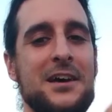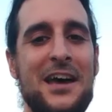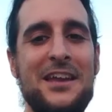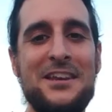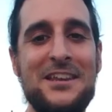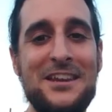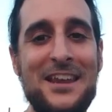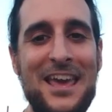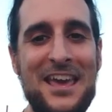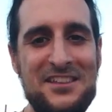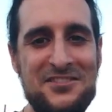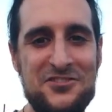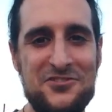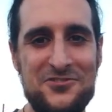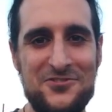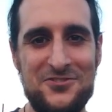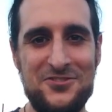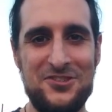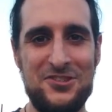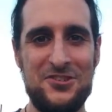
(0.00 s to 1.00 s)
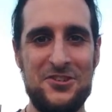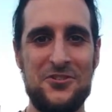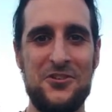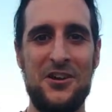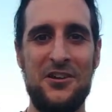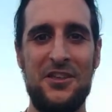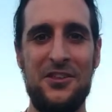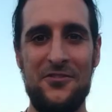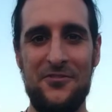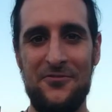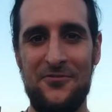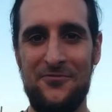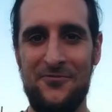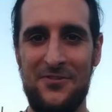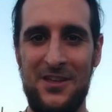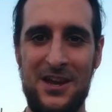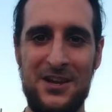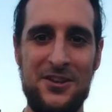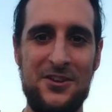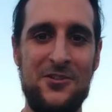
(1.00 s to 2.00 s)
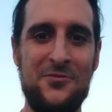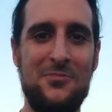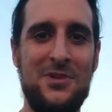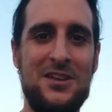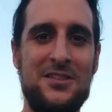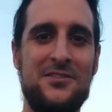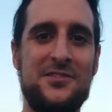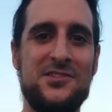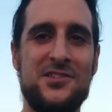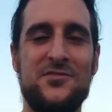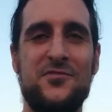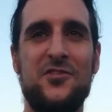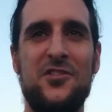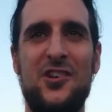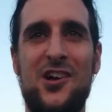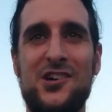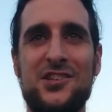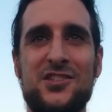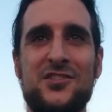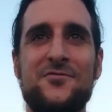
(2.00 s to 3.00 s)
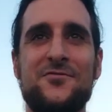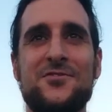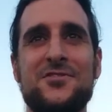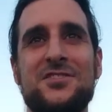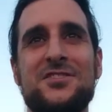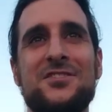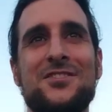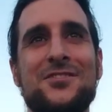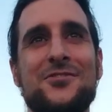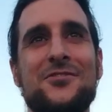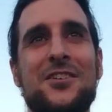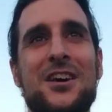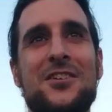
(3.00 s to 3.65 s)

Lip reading: I need answers, you know. I need to make this philosopher's stone.